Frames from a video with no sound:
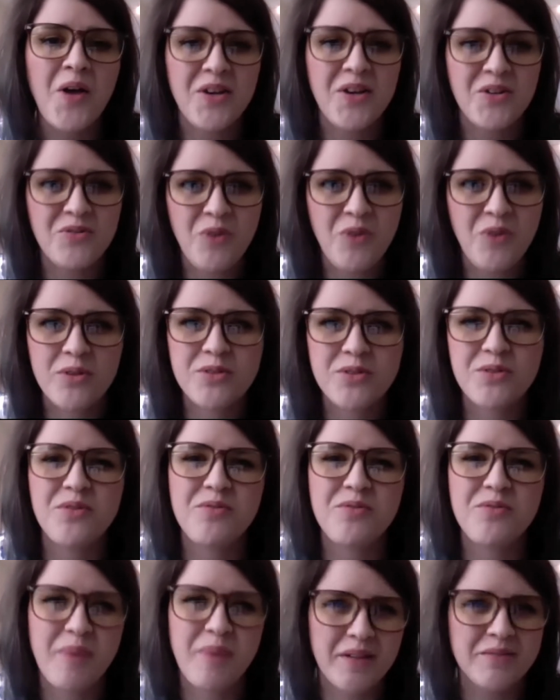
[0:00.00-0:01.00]
and you've all sort
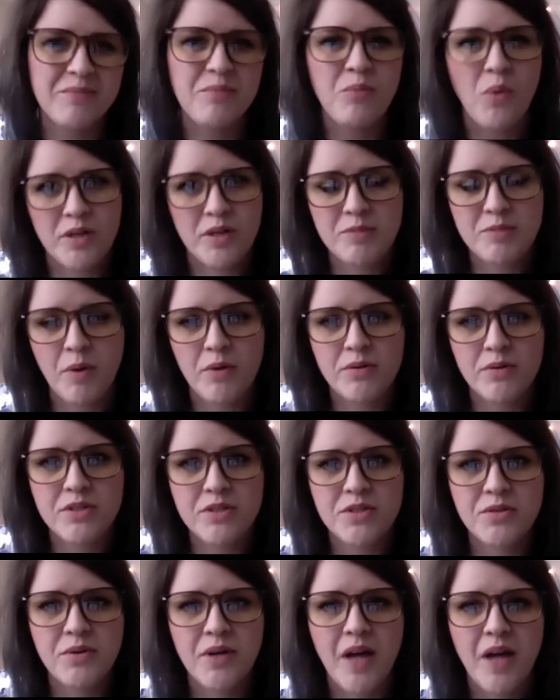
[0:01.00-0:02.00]
of been more
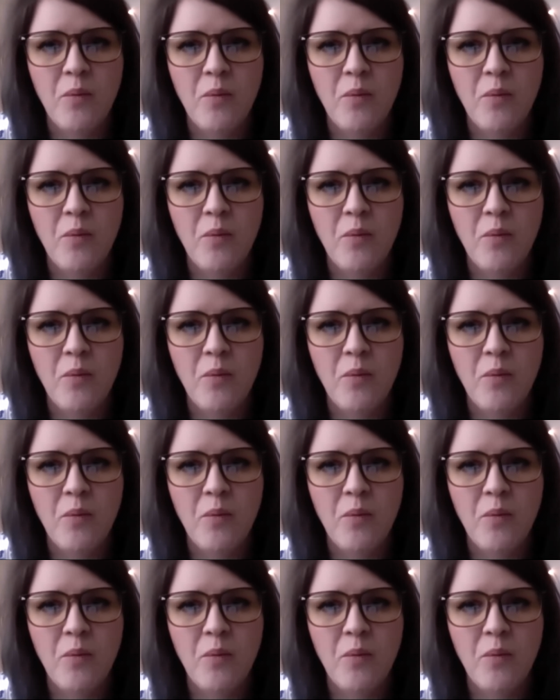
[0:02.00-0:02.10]
exposed to it,